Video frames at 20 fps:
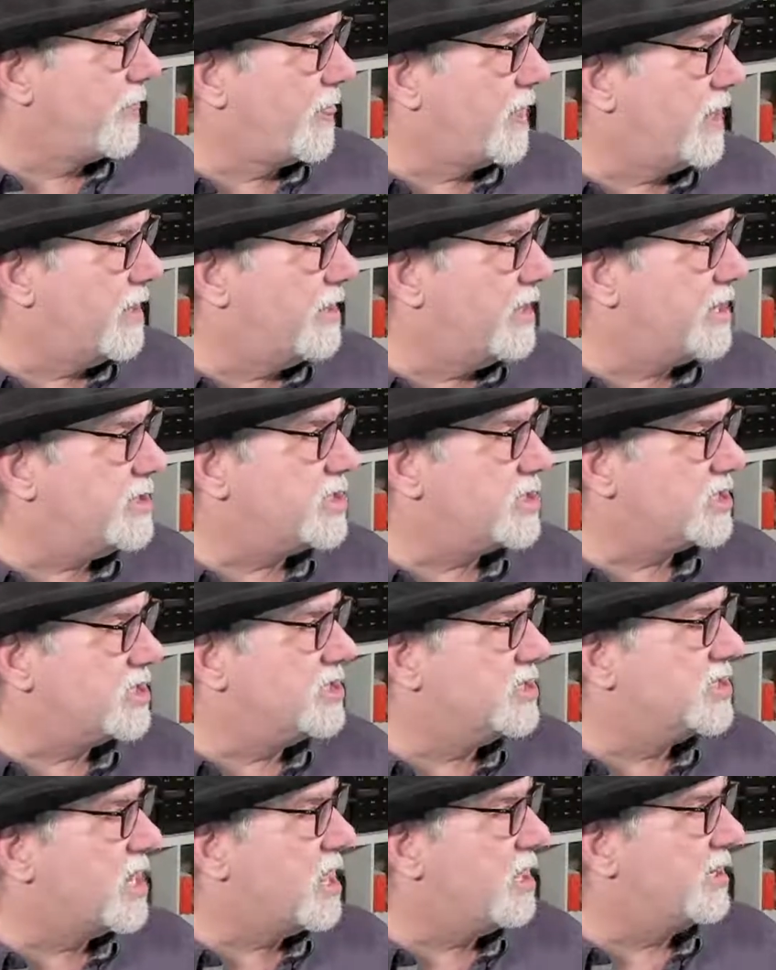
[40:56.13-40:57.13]
they just
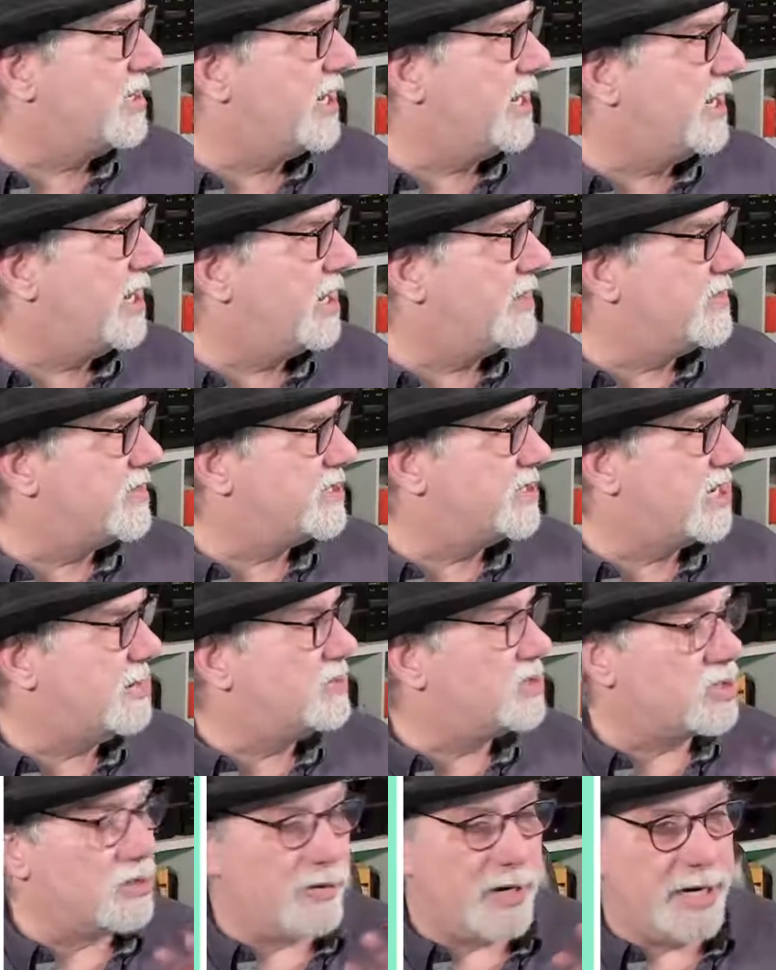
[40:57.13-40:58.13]
consolidated on the
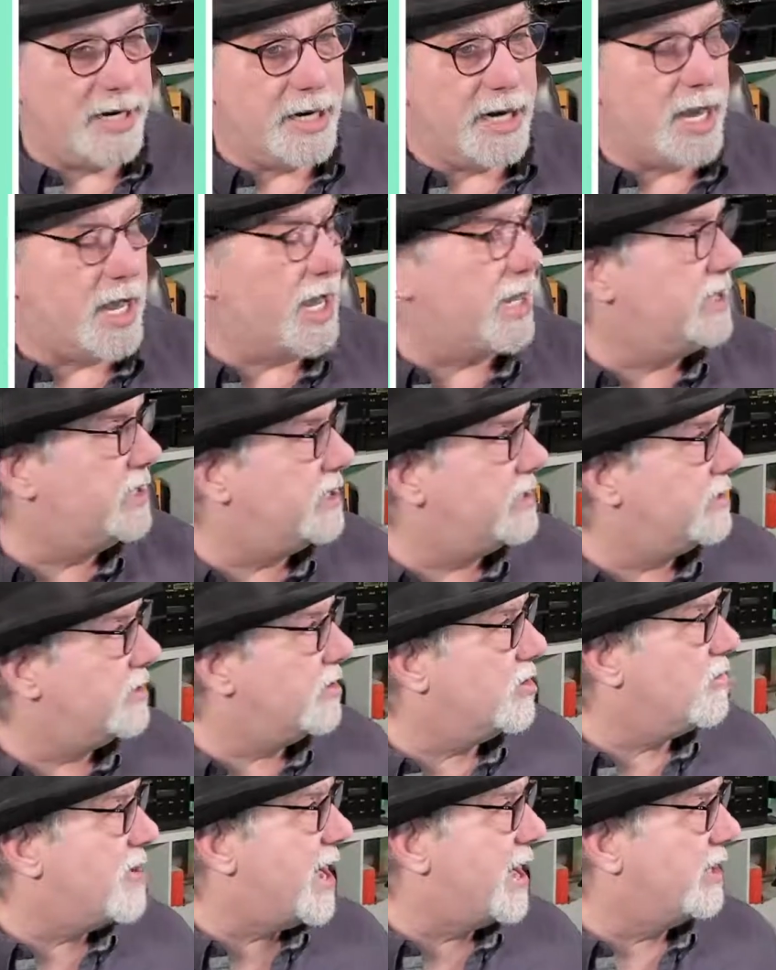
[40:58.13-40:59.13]
same screen, and I
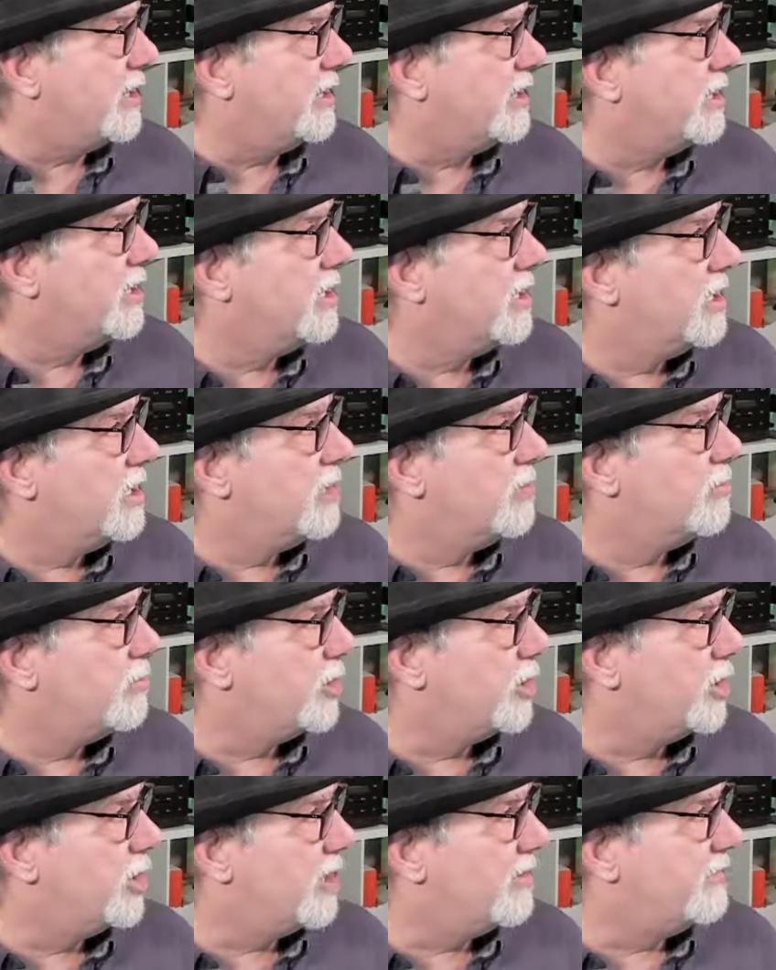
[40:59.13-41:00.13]
didn't go back and
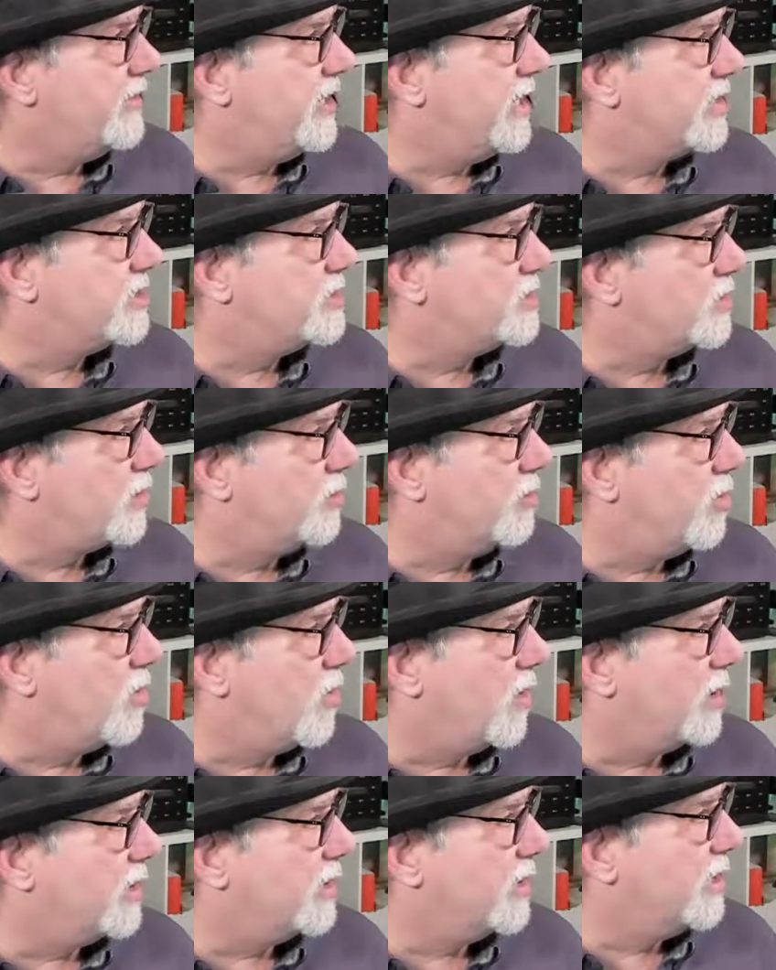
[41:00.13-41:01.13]
print off the extra
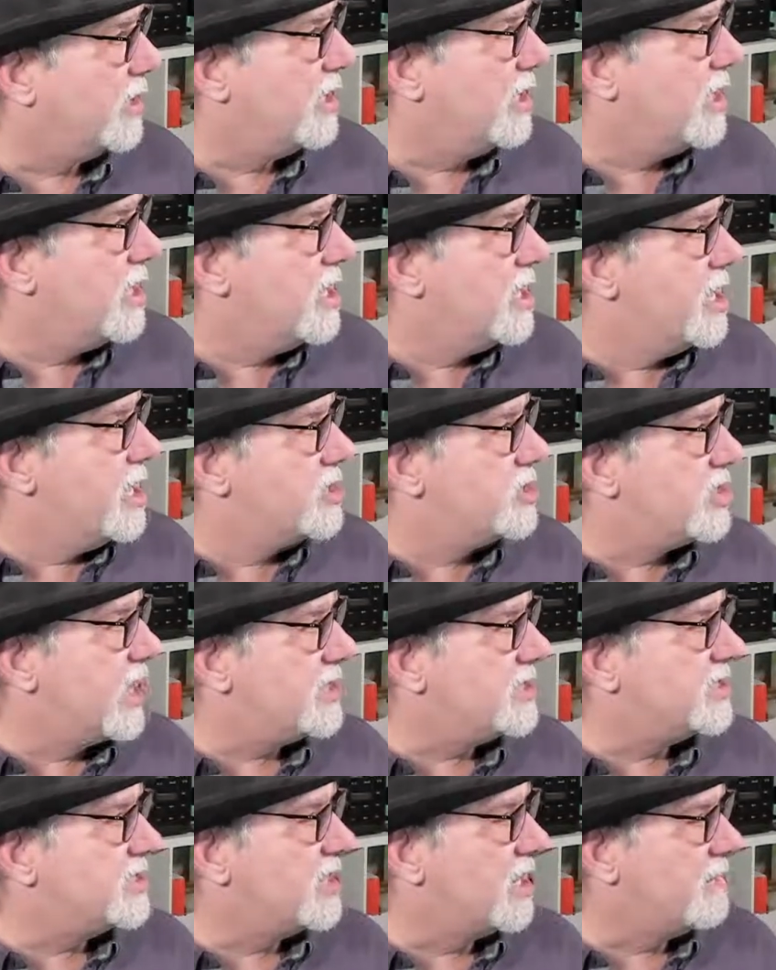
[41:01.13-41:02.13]
report. So
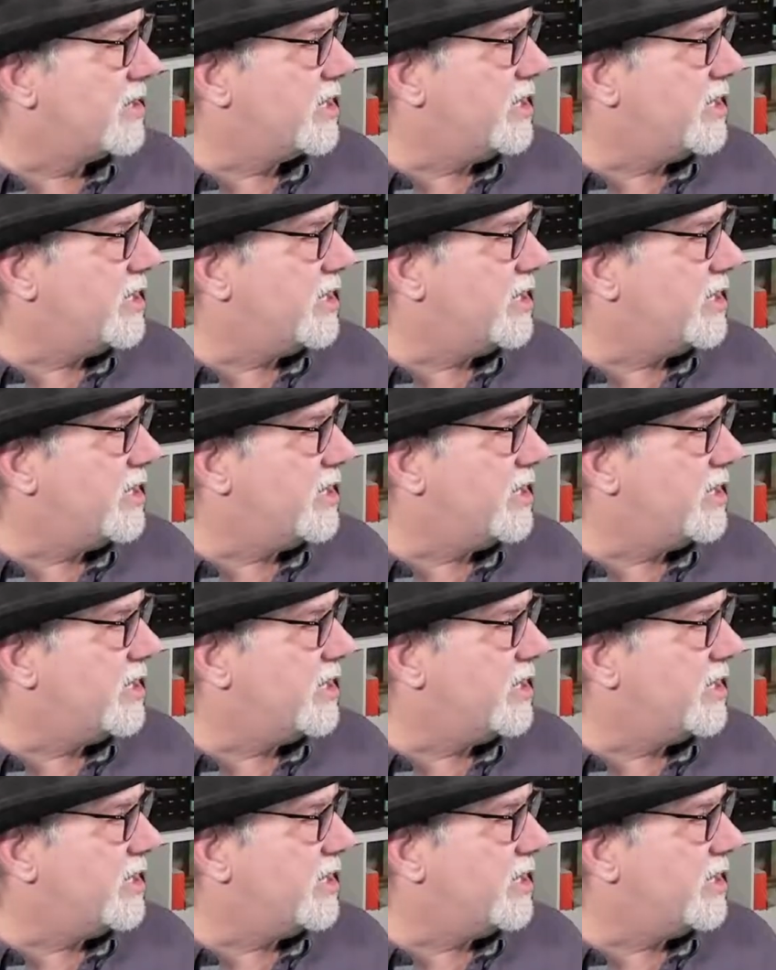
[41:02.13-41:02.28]
that's some of